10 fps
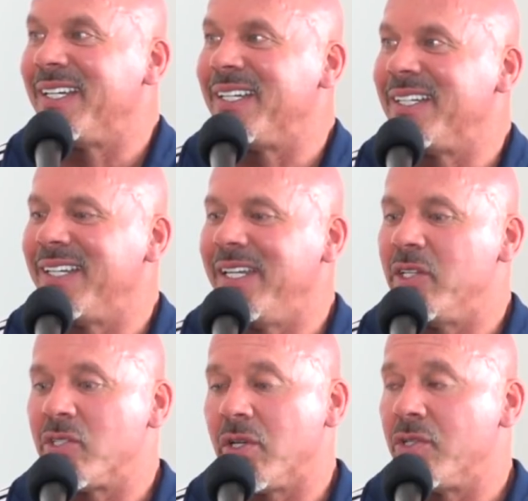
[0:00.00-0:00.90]
And
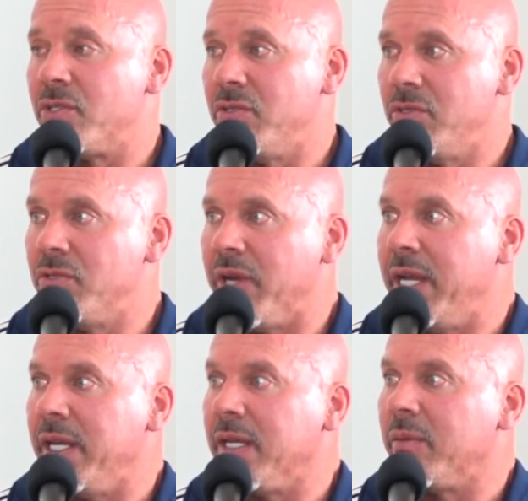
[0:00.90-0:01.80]
it starts
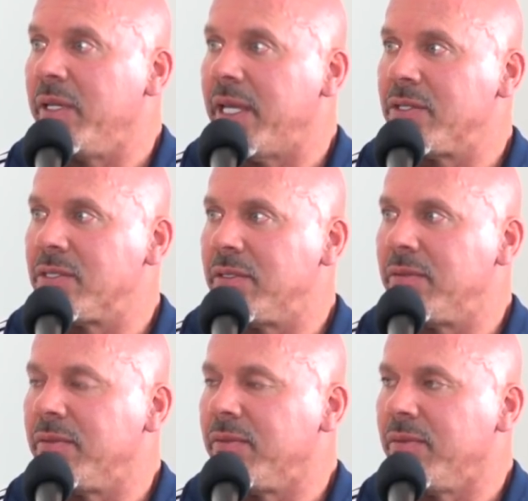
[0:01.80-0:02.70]
draining. I mean, that's
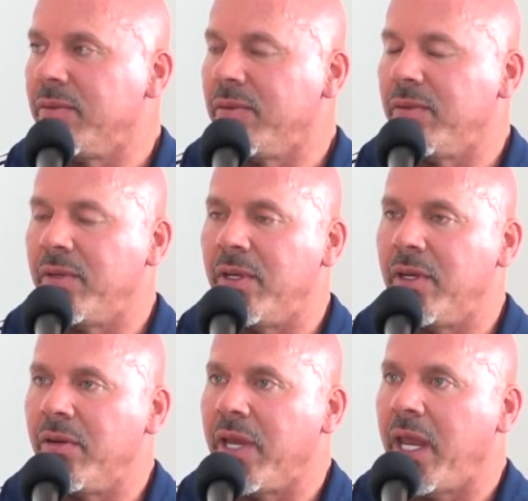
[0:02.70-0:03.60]

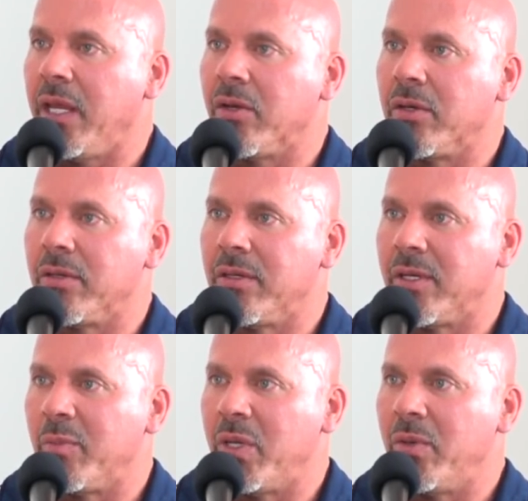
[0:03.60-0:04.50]
an anchor
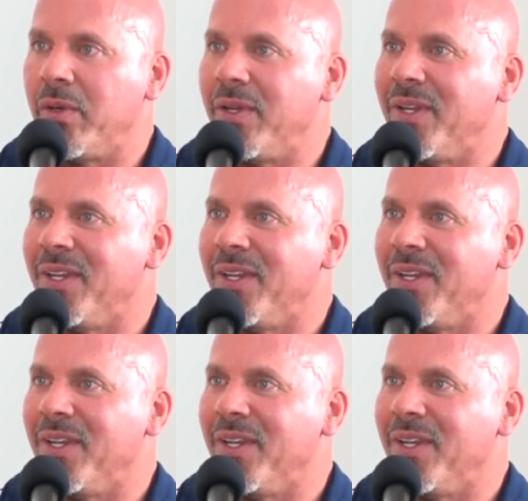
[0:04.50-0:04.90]
on a boat.